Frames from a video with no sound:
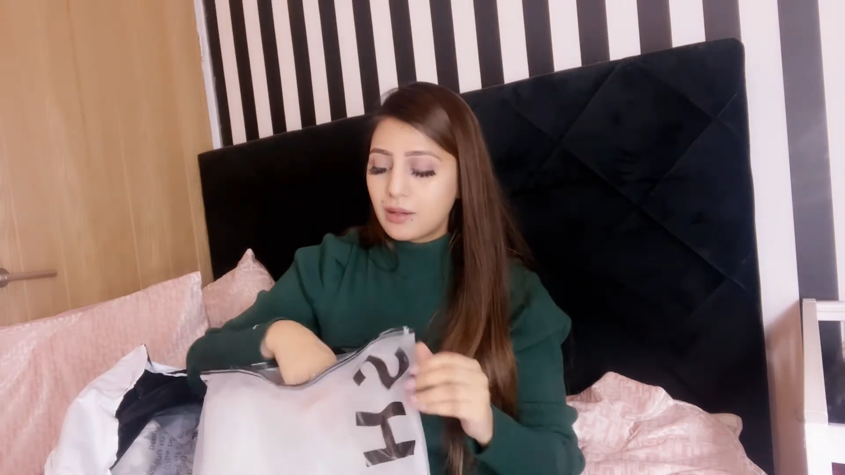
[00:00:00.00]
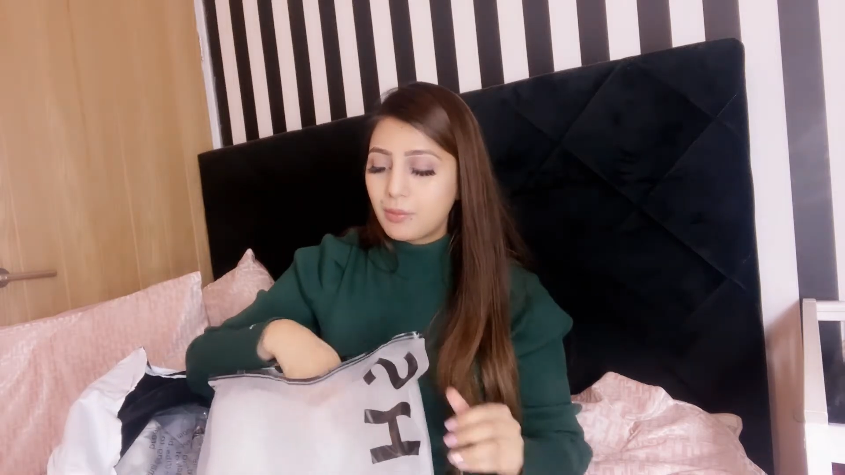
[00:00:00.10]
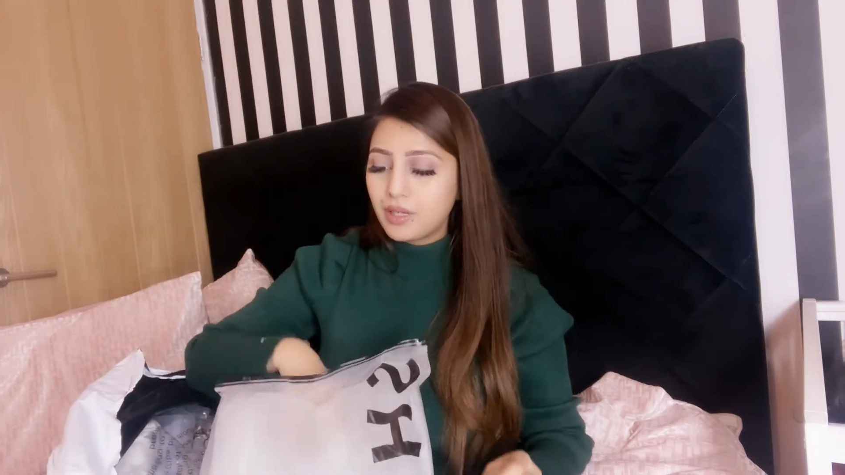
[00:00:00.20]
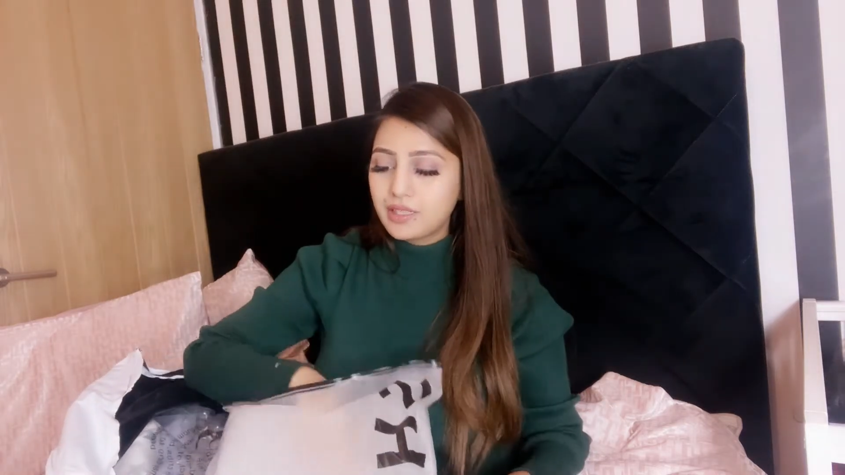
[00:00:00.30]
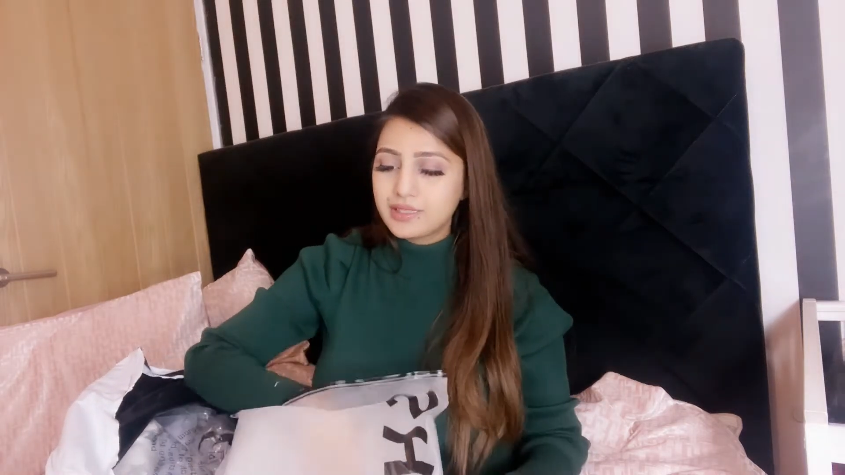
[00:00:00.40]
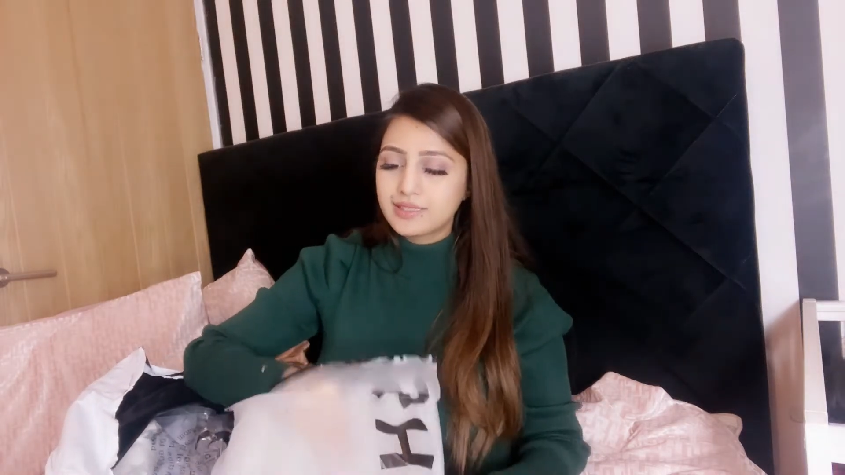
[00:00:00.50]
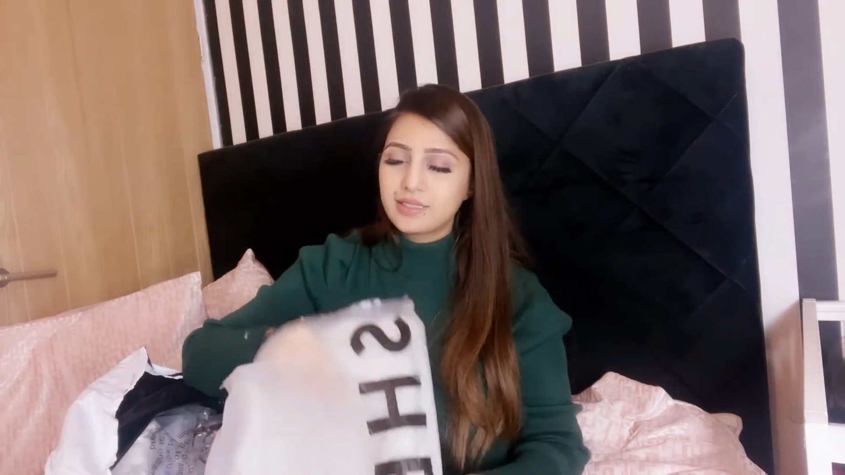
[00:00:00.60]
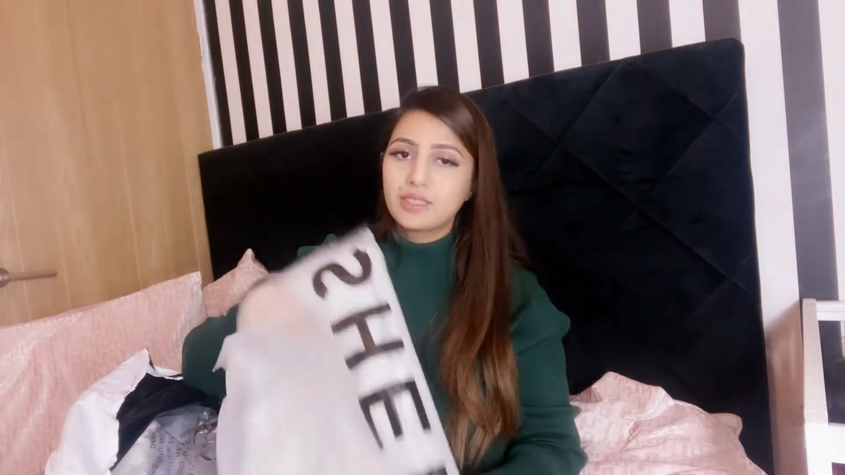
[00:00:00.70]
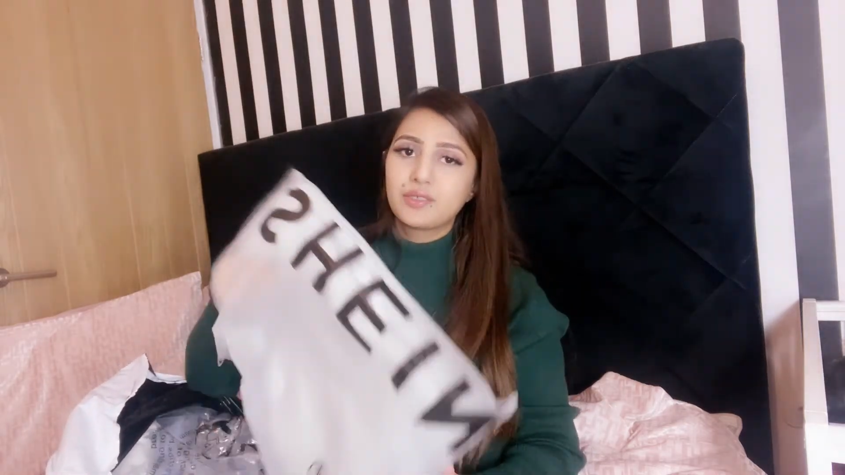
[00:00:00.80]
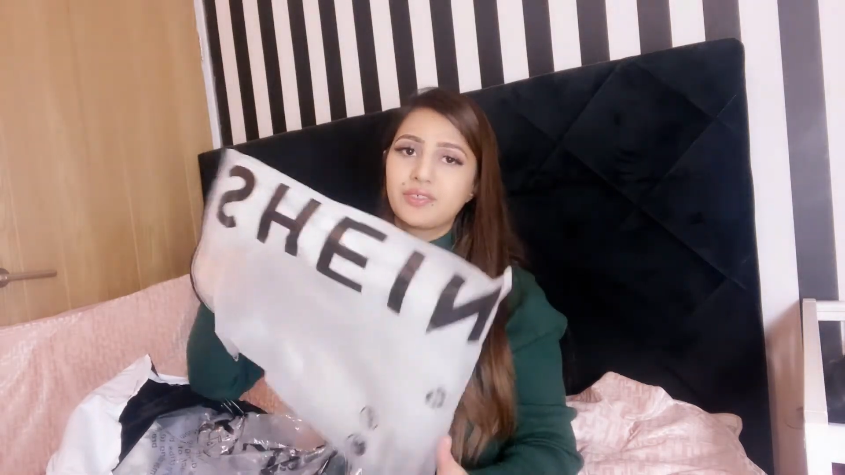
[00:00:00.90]
but it's
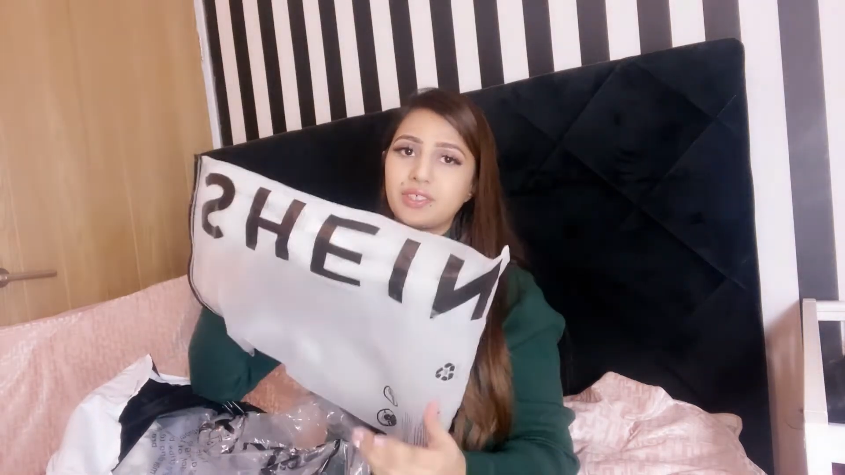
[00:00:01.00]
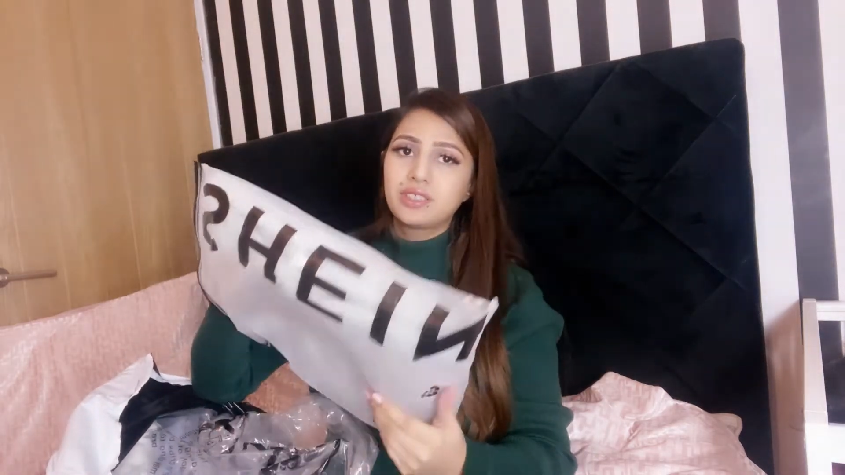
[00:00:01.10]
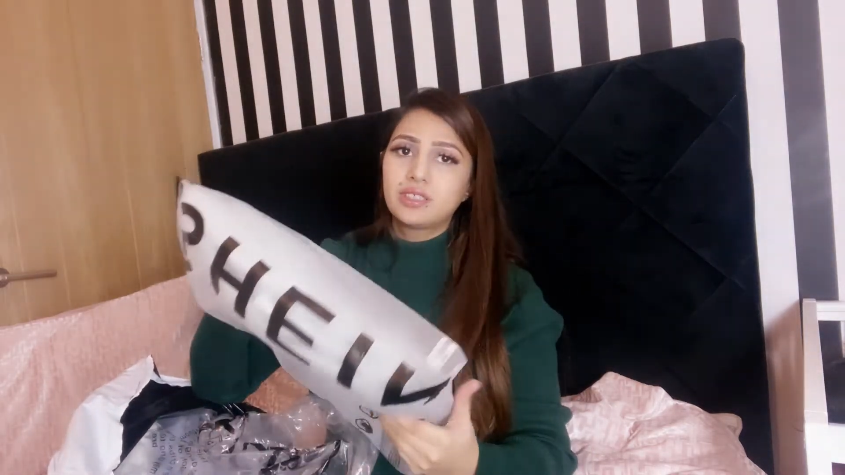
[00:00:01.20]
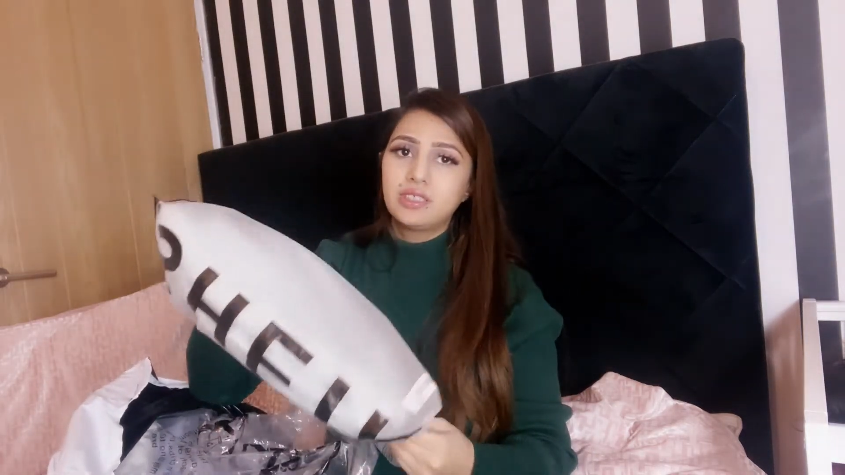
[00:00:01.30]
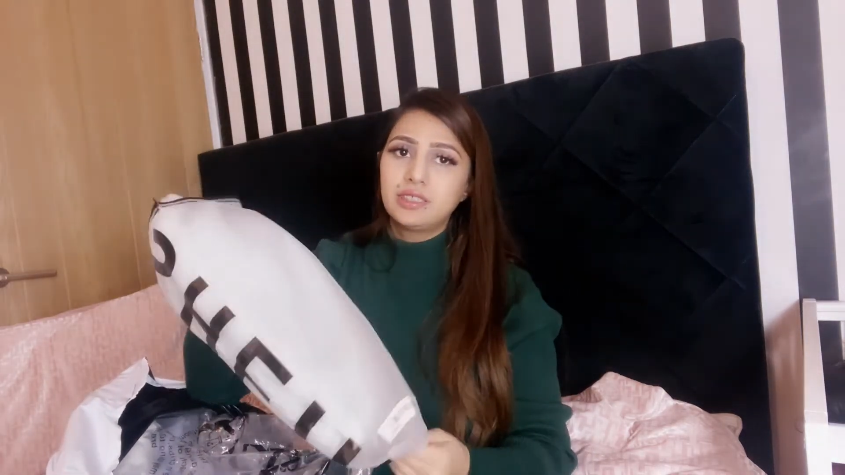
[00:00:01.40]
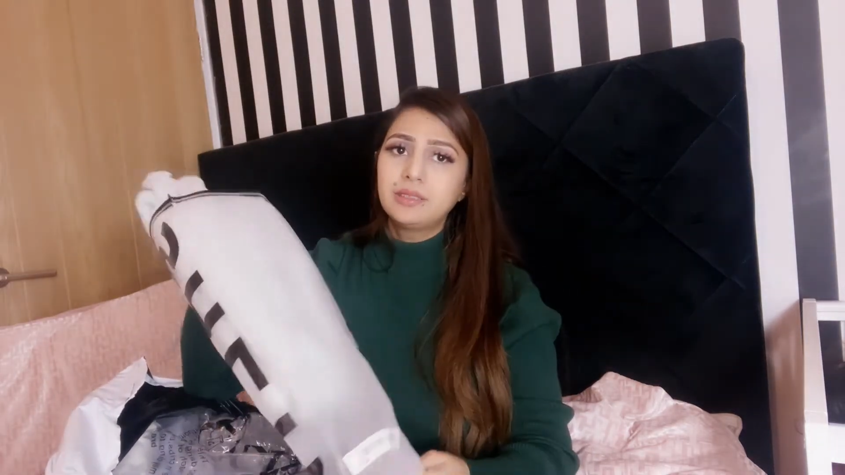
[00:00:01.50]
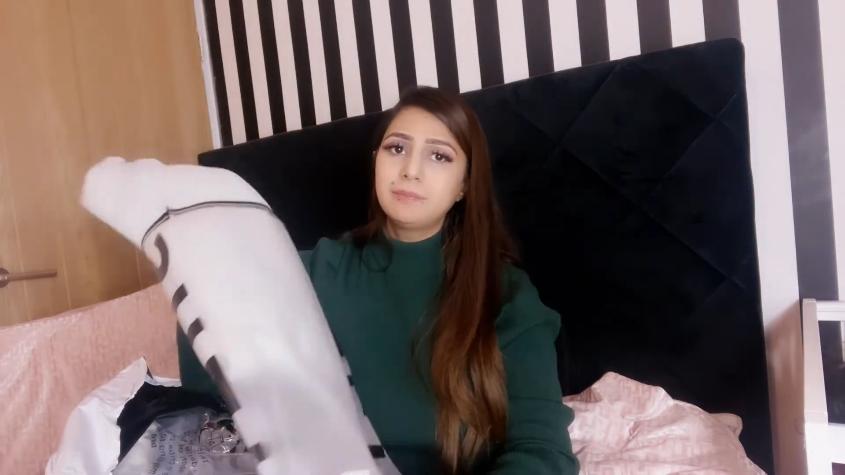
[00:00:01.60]
in different color.